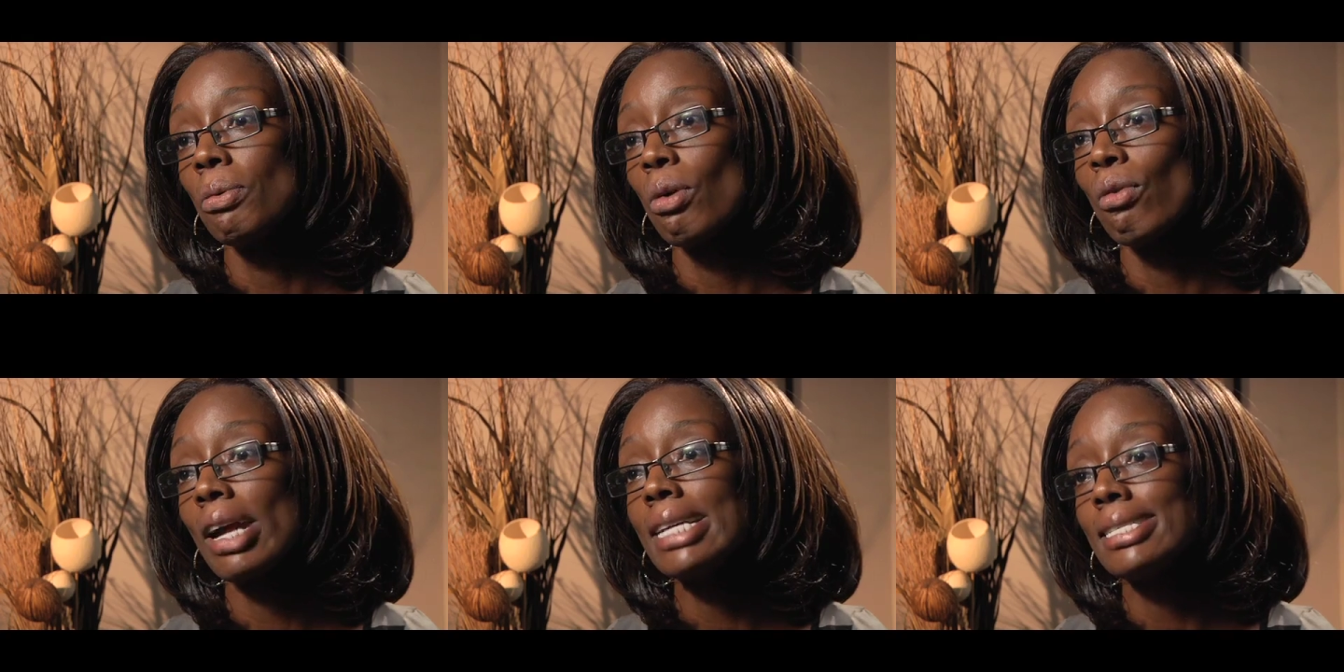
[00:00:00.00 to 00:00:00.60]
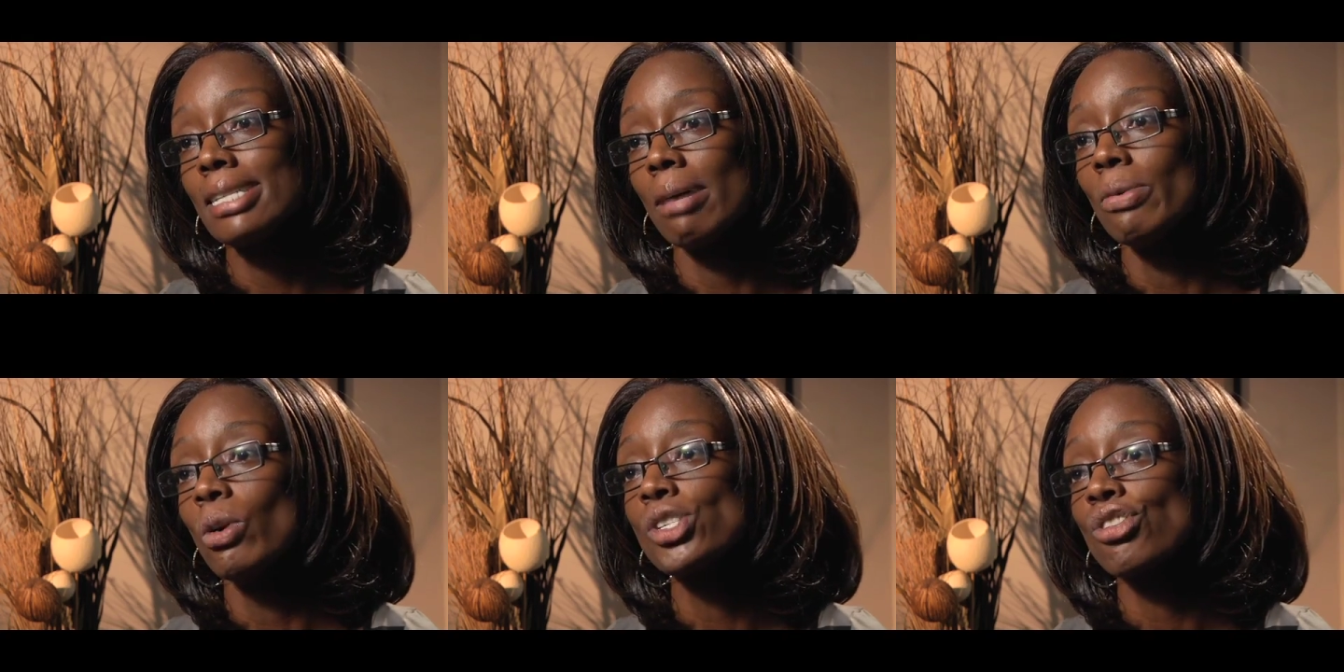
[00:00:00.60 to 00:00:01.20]
were raised up
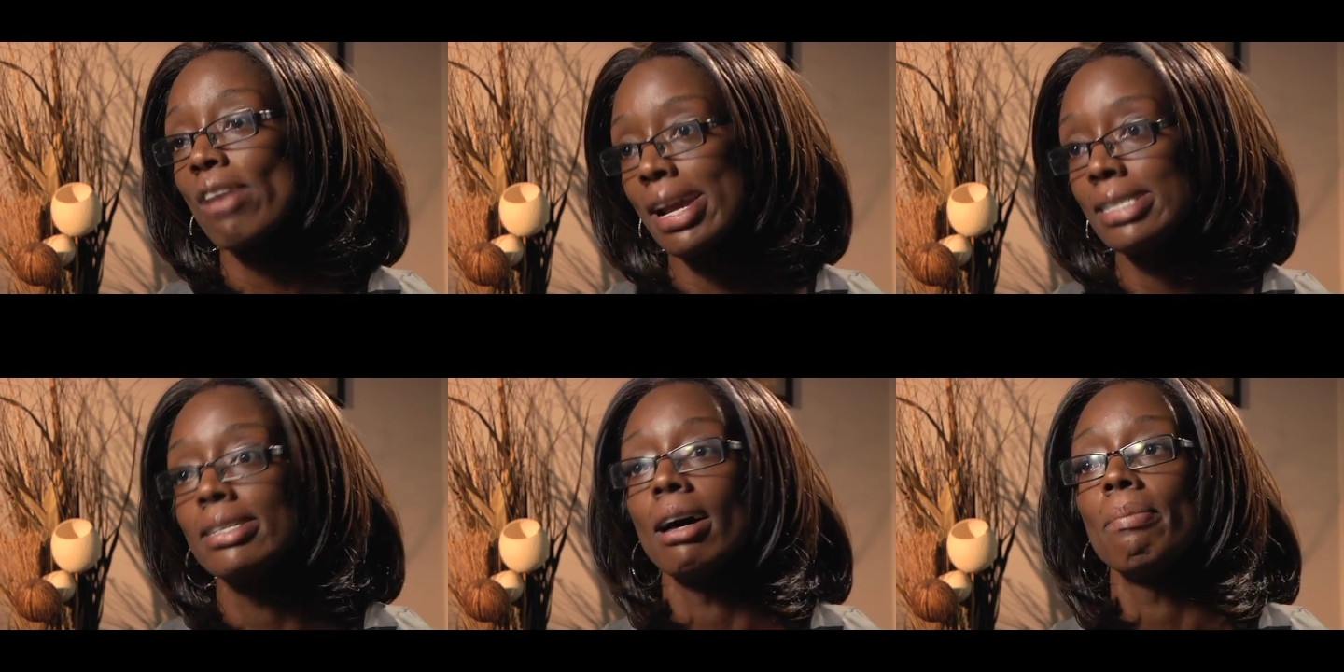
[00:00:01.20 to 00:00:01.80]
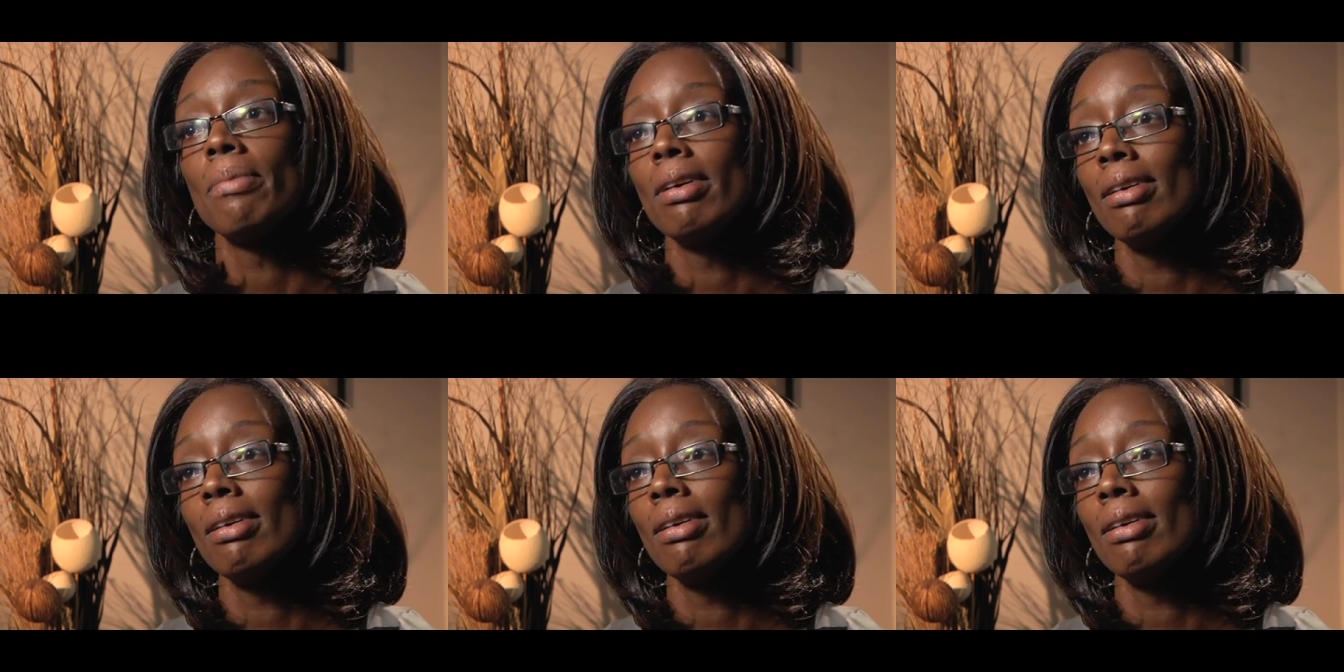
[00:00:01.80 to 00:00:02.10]
or trained up.